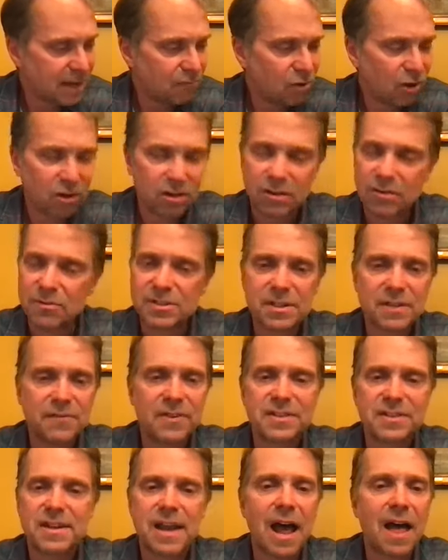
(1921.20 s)
reclusive
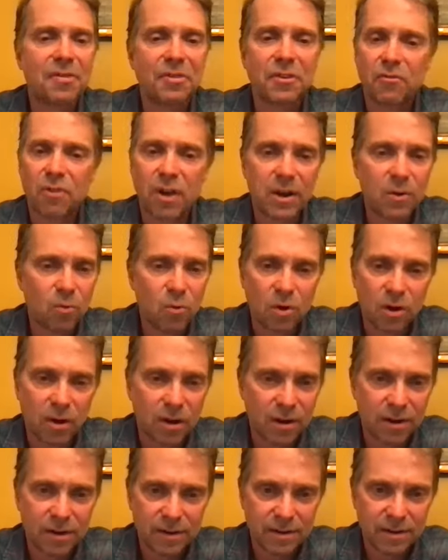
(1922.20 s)
is not the right
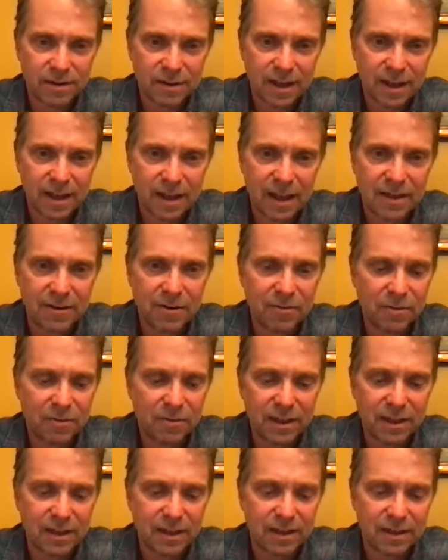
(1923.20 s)
word. I don't
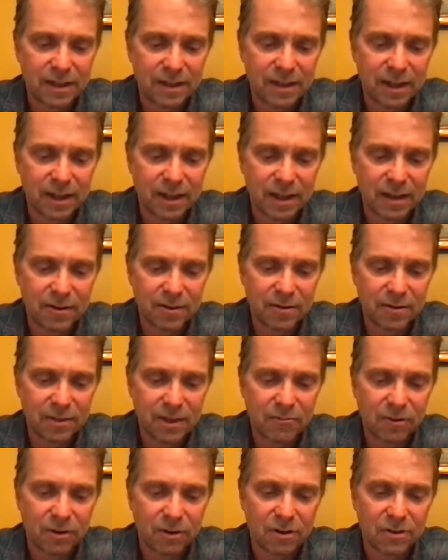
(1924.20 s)
think
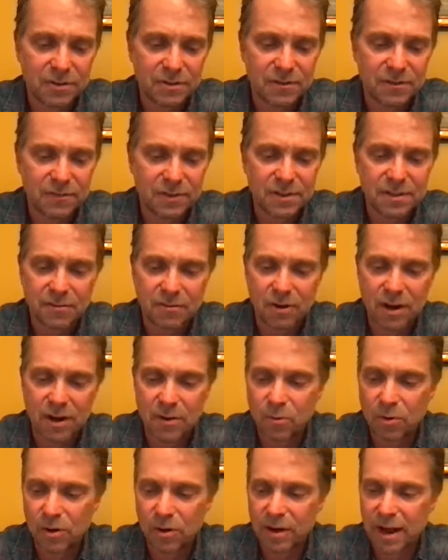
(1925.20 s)
reclusive is the
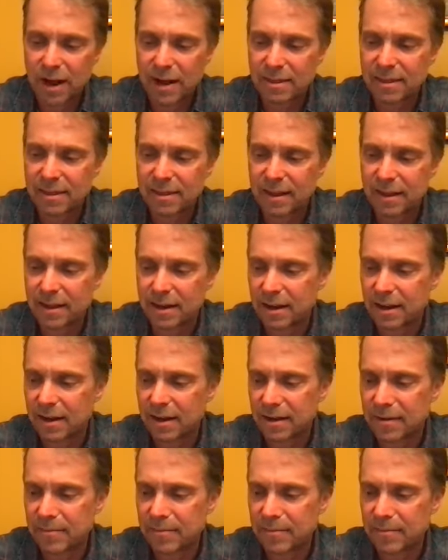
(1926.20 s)
right word. I think